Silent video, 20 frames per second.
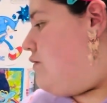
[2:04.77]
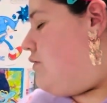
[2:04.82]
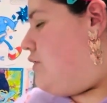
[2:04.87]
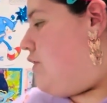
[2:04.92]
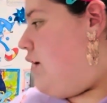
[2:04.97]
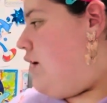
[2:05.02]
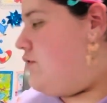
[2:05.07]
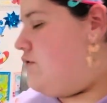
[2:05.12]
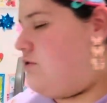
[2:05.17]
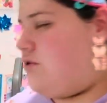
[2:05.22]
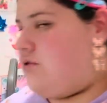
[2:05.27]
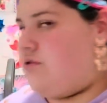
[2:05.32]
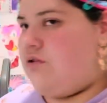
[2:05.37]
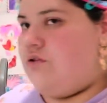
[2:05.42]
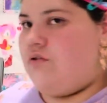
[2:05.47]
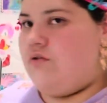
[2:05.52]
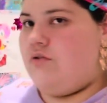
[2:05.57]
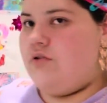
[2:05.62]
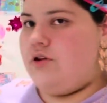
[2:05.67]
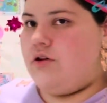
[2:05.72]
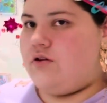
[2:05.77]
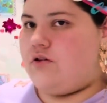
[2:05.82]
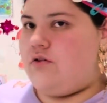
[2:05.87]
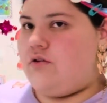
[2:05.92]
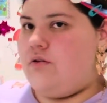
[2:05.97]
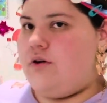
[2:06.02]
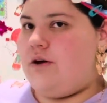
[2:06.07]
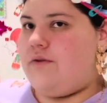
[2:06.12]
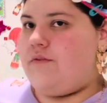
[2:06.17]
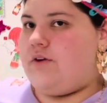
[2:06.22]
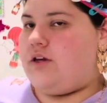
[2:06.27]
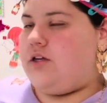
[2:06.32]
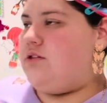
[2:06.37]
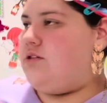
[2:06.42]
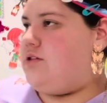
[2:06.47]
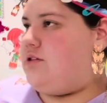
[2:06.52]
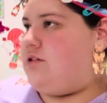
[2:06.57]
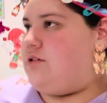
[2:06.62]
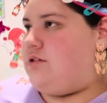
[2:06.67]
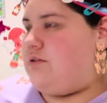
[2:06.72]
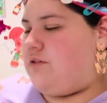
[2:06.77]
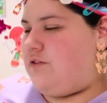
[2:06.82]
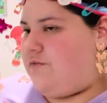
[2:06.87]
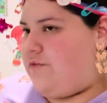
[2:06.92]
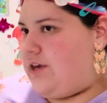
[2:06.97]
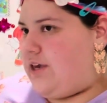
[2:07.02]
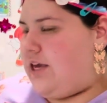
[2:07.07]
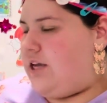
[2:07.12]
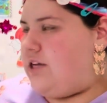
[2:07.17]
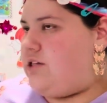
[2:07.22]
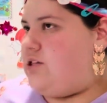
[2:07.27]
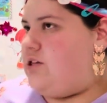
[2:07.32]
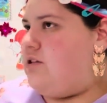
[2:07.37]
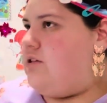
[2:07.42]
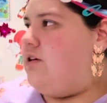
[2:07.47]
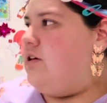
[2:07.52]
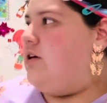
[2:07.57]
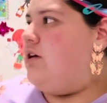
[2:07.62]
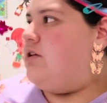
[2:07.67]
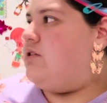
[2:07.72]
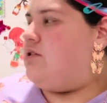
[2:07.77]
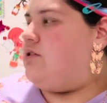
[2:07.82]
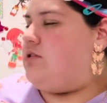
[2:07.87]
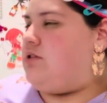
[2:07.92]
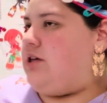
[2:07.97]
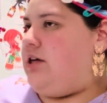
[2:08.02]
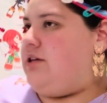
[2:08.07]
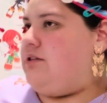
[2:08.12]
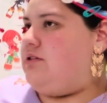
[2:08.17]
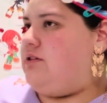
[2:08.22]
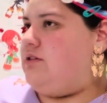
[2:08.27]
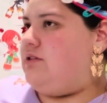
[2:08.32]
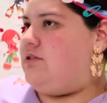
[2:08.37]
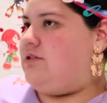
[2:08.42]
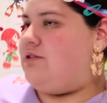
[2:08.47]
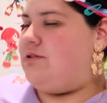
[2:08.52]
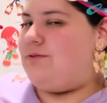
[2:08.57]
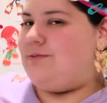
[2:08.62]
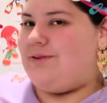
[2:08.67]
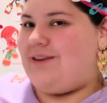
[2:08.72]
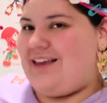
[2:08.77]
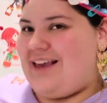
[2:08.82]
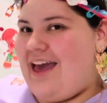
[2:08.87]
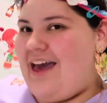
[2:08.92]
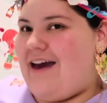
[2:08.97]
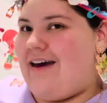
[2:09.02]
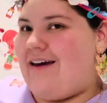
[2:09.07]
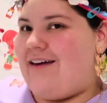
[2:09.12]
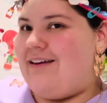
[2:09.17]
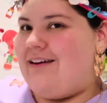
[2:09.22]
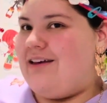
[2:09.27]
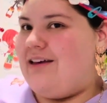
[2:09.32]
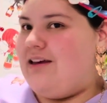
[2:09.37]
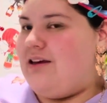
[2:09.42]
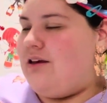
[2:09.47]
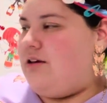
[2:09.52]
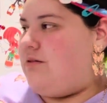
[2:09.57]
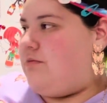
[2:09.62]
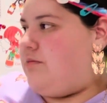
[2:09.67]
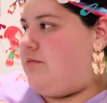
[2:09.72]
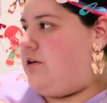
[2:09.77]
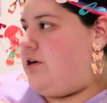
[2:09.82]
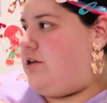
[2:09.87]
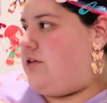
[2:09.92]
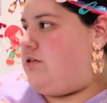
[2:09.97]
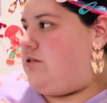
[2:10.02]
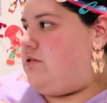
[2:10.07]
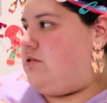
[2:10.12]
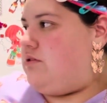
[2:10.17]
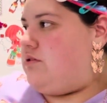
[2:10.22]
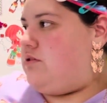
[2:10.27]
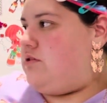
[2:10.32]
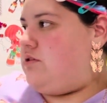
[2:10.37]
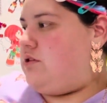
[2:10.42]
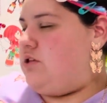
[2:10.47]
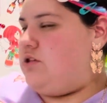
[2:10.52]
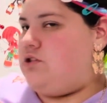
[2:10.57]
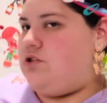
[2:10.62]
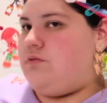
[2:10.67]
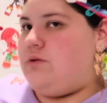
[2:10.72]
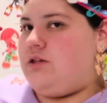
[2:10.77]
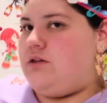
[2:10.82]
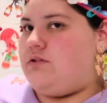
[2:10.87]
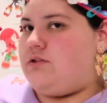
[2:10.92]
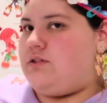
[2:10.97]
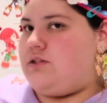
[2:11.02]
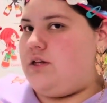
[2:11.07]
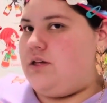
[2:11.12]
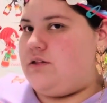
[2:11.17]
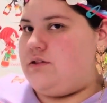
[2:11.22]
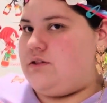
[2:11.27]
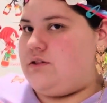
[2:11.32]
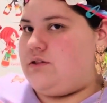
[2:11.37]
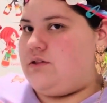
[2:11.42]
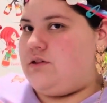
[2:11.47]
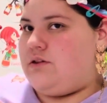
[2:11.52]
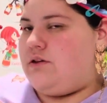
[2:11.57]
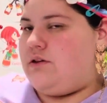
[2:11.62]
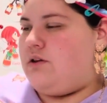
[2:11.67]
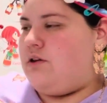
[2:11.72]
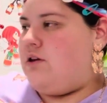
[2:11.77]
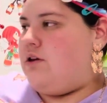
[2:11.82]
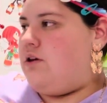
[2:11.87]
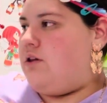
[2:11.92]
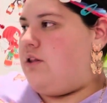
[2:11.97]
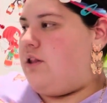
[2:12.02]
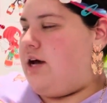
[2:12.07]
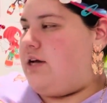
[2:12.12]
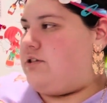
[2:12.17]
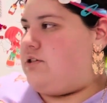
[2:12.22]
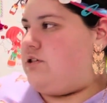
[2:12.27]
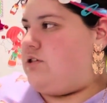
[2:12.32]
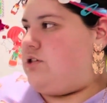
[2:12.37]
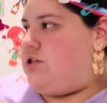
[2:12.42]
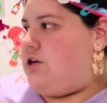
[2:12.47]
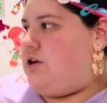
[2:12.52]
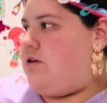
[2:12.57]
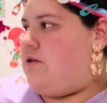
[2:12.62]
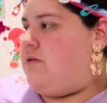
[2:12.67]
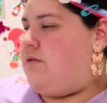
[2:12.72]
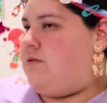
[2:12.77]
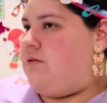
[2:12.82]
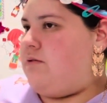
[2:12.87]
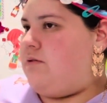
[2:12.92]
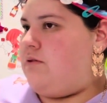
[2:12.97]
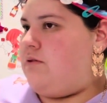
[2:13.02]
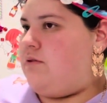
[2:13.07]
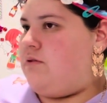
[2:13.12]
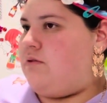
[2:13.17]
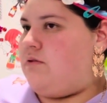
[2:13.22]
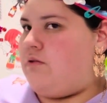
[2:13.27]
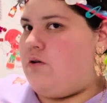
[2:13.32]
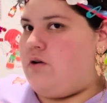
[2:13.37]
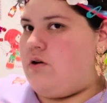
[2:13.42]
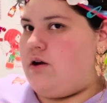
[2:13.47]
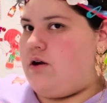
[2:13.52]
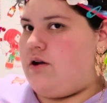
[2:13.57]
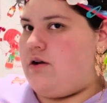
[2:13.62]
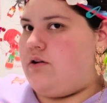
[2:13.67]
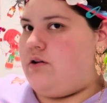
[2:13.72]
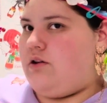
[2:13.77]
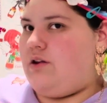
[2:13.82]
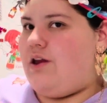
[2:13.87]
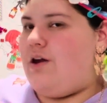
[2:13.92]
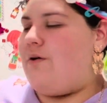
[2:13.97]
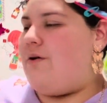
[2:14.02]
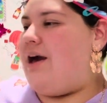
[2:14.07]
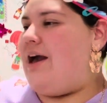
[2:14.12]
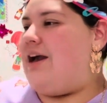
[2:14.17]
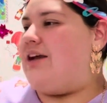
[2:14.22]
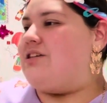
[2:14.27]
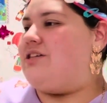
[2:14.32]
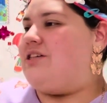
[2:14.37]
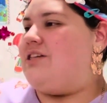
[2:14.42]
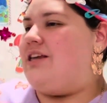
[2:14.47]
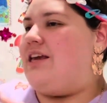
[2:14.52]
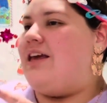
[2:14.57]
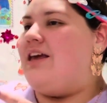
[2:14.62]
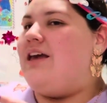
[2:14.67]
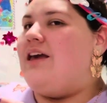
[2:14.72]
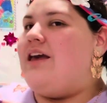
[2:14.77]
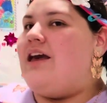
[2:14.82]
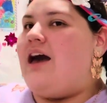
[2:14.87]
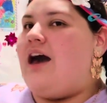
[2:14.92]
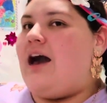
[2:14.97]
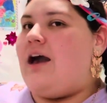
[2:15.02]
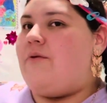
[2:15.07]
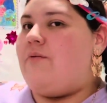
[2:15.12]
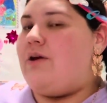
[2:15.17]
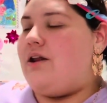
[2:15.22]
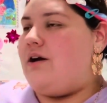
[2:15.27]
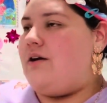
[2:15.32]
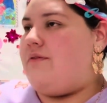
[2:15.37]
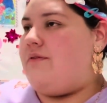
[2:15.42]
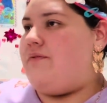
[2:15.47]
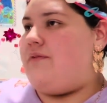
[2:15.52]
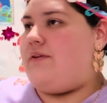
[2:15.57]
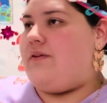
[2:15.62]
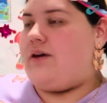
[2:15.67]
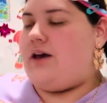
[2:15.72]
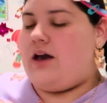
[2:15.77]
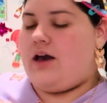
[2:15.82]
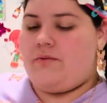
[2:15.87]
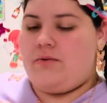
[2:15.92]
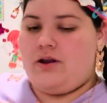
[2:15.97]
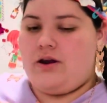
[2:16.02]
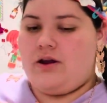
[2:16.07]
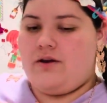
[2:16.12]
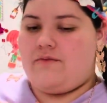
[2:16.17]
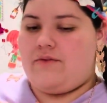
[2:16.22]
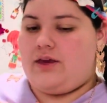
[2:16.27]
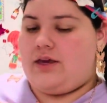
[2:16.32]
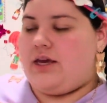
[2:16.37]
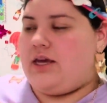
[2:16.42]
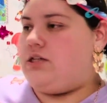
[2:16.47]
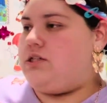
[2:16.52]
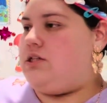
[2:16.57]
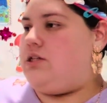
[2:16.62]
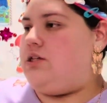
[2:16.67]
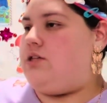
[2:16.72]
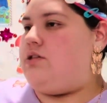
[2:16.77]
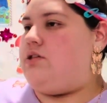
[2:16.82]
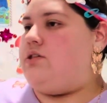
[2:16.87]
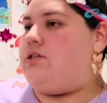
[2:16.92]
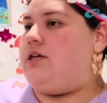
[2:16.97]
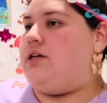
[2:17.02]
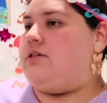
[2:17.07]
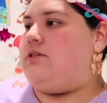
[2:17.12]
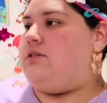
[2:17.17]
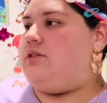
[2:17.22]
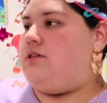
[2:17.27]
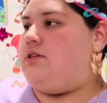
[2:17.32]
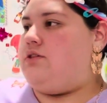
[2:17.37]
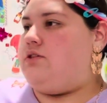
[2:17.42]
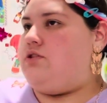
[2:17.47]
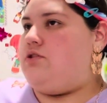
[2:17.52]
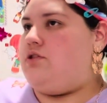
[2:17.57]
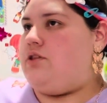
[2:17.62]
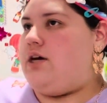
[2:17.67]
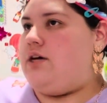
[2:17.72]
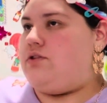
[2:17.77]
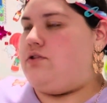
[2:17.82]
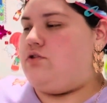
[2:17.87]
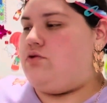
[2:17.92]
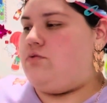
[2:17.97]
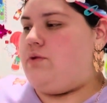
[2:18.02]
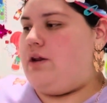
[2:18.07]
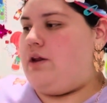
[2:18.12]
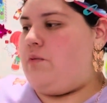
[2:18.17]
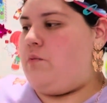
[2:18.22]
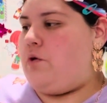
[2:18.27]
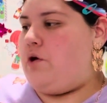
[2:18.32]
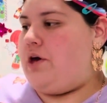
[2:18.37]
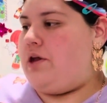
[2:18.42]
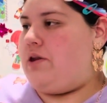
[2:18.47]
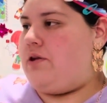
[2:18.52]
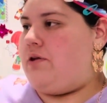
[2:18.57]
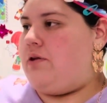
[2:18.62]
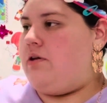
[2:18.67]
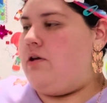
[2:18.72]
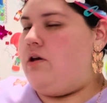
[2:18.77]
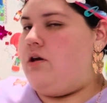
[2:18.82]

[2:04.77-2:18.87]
That's cool. You're going on vacation, vacation to Texas? Yeah, but didn't you went there since last year? Or no, actually, I went on I went on vacation to Texas since 2021.